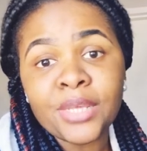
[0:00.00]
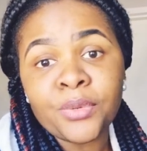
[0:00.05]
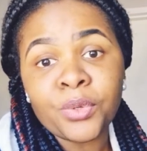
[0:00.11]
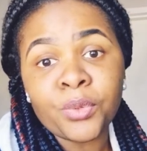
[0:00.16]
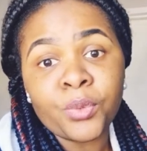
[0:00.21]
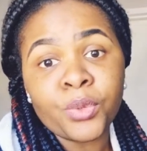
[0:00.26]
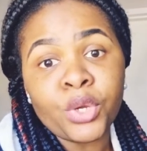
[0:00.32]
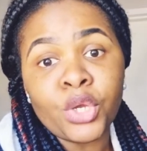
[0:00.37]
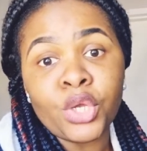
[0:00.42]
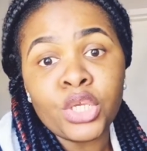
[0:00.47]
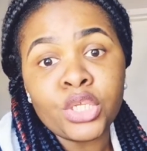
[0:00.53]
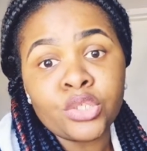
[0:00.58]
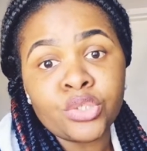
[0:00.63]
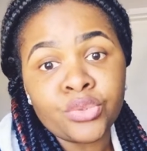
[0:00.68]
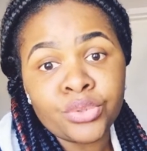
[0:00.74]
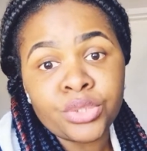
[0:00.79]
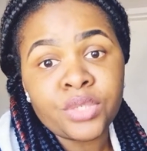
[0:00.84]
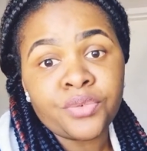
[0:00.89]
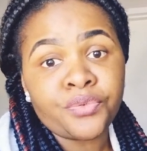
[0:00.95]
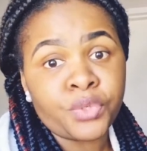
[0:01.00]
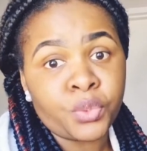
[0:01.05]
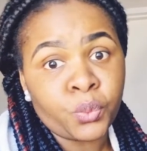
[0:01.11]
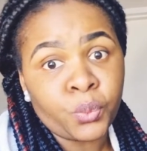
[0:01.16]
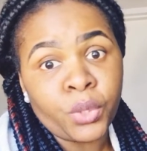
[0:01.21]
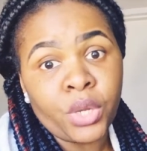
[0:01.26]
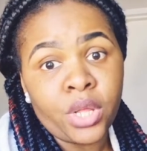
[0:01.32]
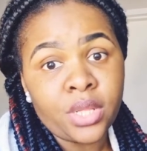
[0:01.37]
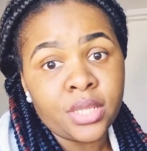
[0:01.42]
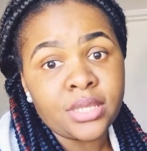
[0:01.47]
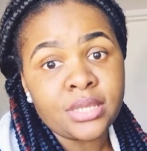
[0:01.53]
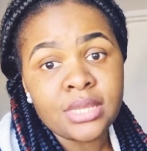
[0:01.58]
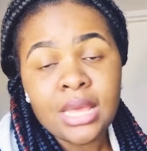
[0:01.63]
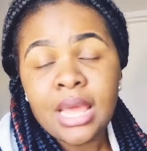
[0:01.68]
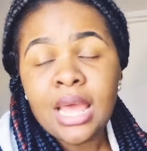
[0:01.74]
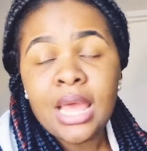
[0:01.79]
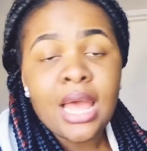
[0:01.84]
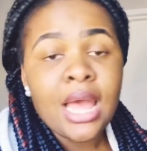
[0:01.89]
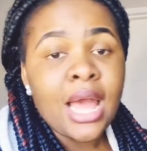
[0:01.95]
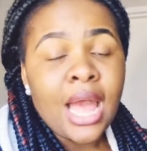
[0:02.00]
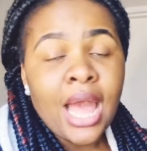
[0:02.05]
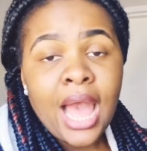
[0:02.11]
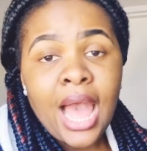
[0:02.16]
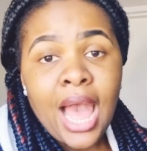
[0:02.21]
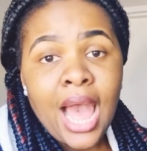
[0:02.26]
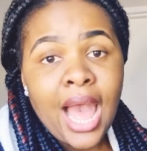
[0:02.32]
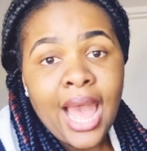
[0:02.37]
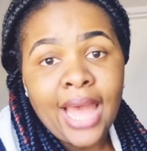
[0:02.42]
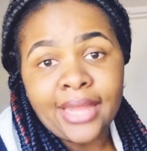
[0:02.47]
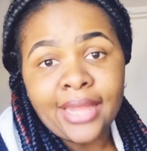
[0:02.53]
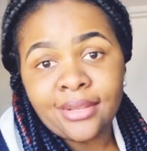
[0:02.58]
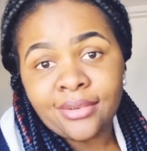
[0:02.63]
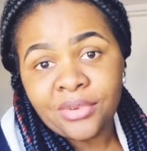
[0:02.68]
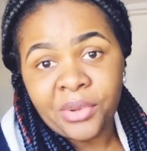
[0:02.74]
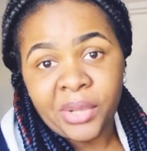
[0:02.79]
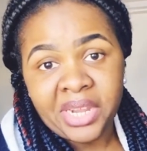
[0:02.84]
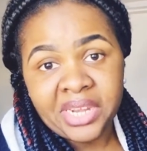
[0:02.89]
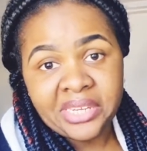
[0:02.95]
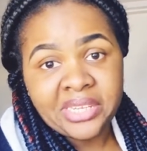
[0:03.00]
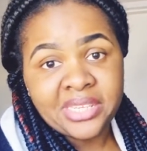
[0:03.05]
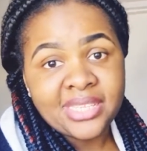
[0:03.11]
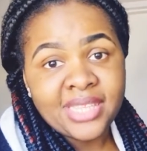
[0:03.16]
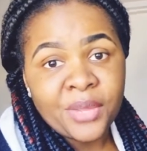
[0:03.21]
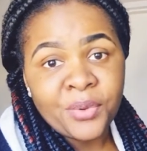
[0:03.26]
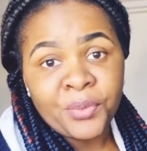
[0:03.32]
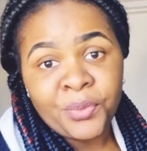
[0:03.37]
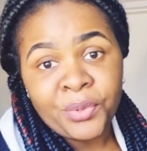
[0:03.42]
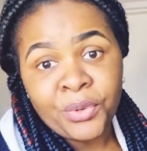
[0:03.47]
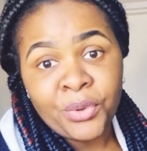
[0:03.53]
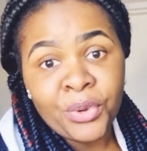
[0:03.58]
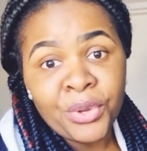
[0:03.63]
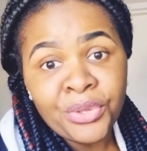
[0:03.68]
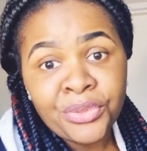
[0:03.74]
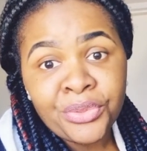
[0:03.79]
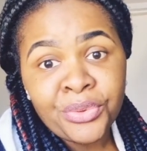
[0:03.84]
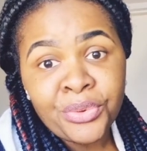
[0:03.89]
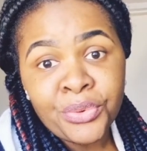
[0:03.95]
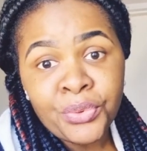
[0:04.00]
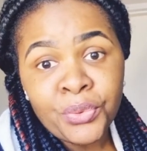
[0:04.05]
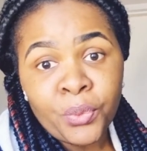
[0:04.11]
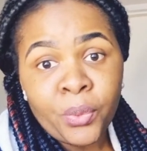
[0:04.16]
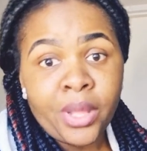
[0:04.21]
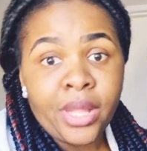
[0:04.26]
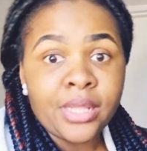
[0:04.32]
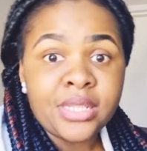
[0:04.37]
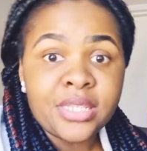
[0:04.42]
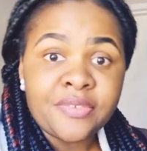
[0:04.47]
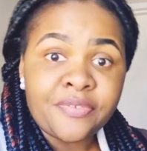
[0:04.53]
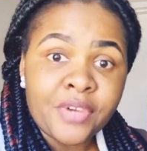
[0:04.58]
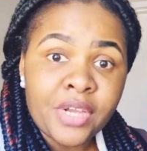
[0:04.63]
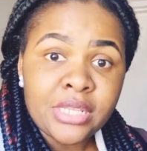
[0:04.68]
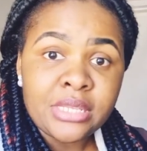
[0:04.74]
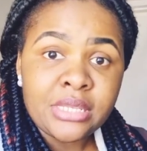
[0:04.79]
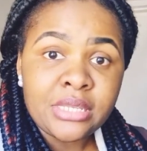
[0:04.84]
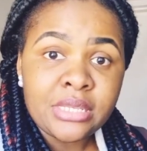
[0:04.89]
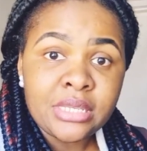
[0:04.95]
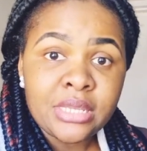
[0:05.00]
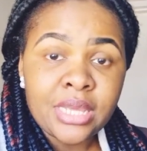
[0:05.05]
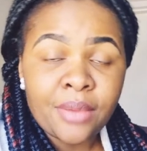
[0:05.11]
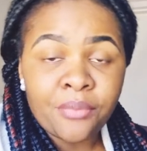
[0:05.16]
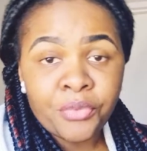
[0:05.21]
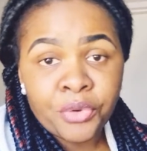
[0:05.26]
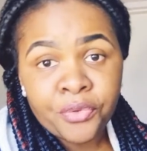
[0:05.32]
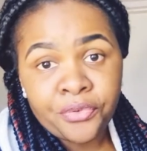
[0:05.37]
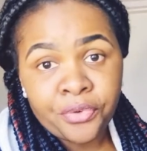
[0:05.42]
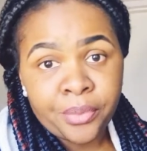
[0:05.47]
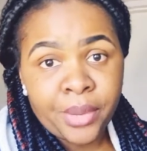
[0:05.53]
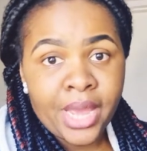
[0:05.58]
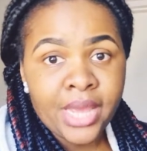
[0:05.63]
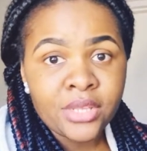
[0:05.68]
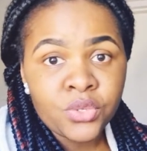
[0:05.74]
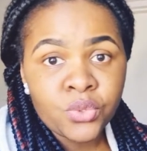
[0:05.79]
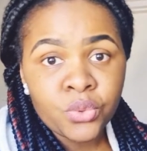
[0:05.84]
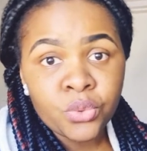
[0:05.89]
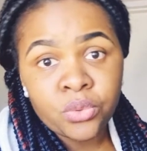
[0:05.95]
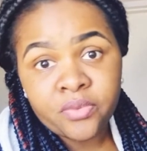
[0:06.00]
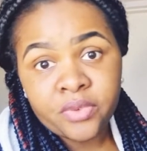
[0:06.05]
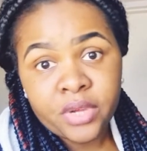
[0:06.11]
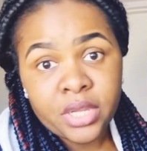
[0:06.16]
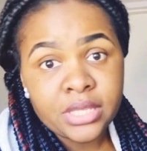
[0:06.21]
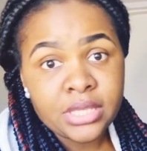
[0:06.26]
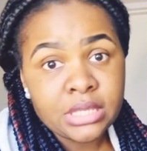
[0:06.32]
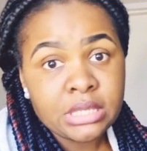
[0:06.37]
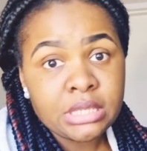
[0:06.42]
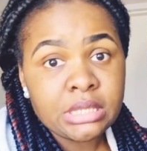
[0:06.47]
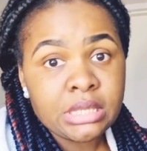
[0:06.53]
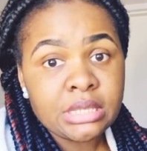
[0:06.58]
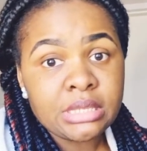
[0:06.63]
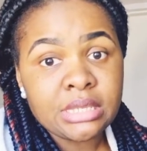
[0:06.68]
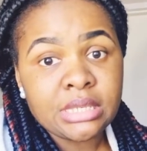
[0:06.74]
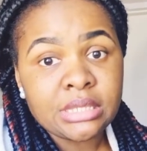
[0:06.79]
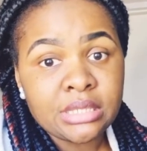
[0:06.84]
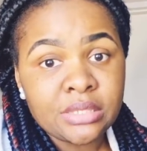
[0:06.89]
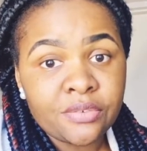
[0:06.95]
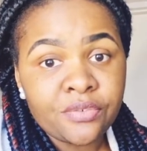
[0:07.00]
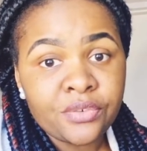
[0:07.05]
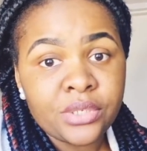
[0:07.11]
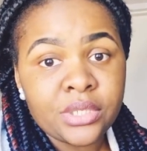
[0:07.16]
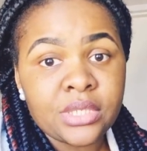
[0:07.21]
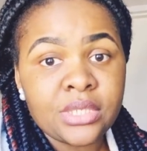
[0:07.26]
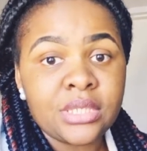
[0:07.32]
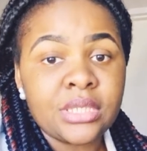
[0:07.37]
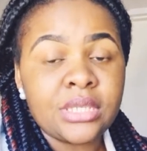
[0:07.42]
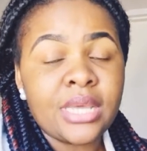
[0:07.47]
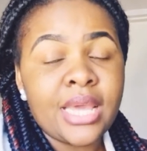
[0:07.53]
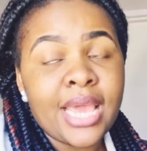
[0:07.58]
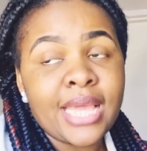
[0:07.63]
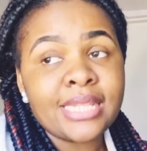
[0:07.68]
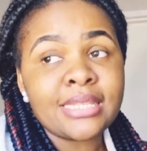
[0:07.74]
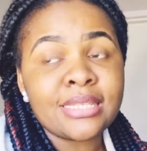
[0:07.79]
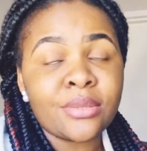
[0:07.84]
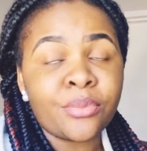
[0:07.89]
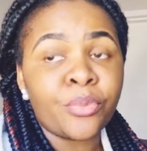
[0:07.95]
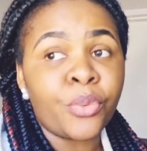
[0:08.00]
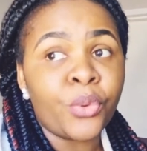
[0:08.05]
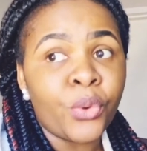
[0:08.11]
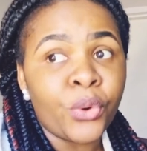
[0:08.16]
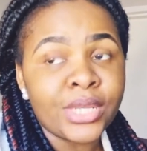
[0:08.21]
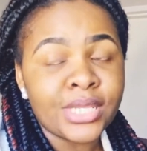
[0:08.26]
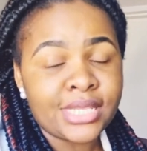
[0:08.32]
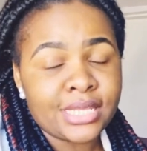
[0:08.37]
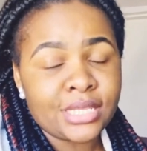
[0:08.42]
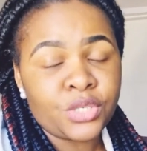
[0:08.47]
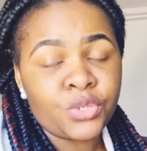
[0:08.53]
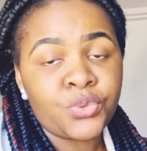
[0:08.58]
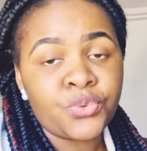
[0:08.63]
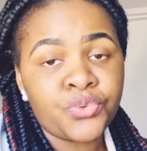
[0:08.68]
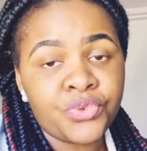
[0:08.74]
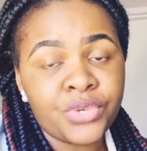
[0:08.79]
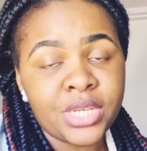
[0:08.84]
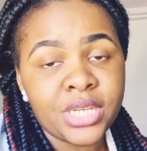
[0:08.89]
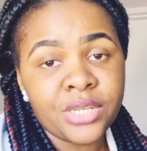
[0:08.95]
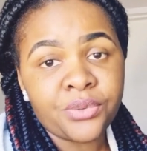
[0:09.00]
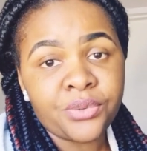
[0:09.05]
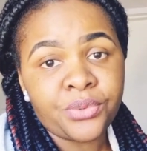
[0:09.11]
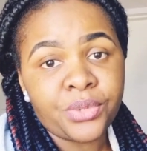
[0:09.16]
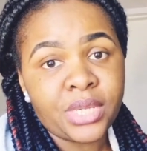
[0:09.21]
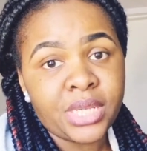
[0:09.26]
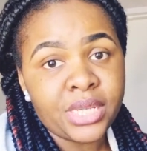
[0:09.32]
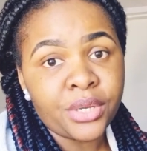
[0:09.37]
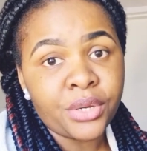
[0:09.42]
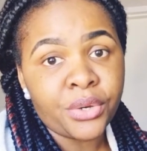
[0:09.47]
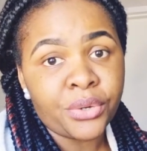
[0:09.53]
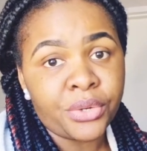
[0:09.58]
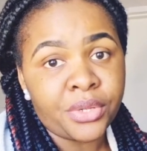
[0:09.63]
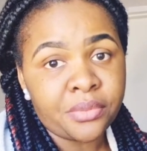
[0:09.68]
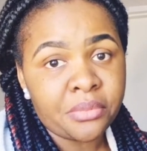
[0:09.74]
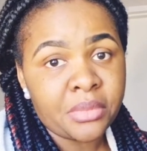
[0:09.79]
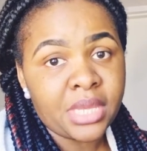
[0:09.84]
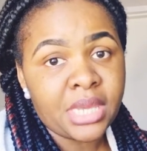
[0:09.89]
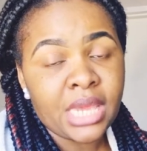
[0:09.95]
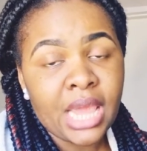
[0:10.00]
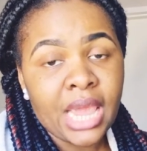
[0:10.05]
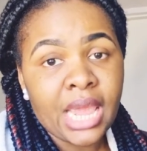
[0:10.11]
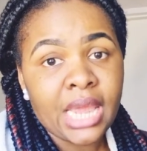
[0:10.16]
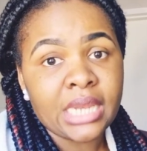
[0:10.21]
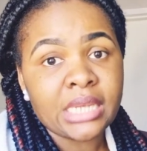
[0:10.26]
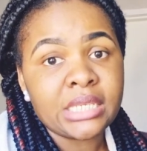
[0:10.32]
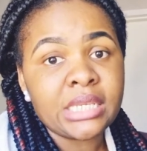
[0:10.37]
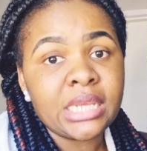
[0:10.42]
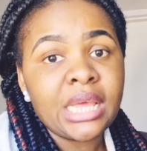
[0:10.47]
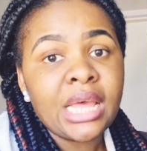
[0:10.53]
we were in 2 different worlds. I didn't quite understand what we were going through. Well, it's varsity. I'm really from high school. Varsity things are different. At some point, it really hurt me, and